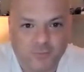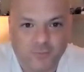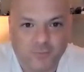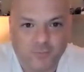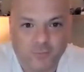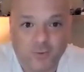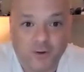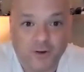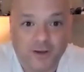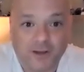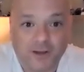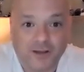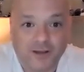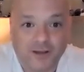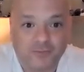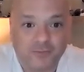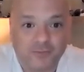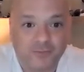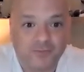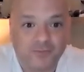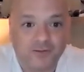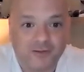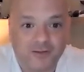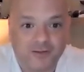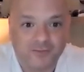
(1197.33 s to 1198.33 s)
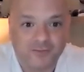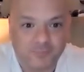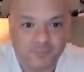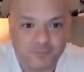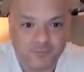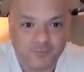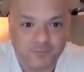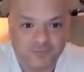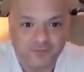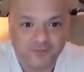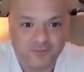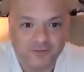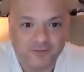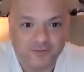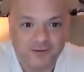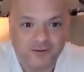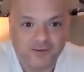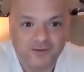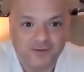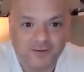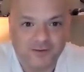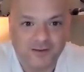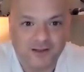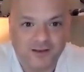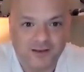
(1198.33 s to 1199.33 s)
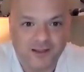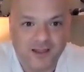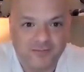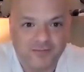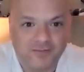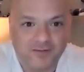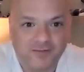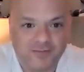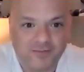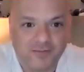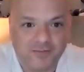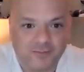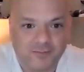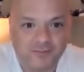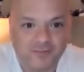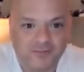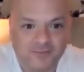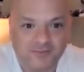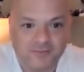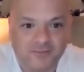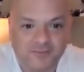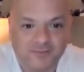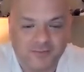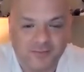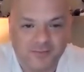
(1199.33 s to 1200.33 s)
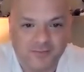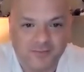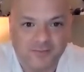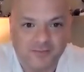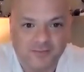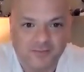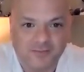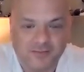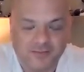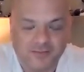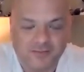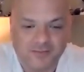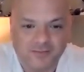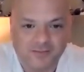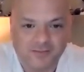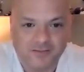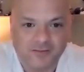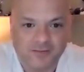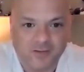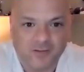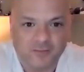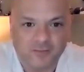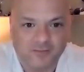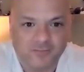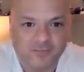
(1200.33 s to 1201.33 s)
working through things personally and having to deal with the COVID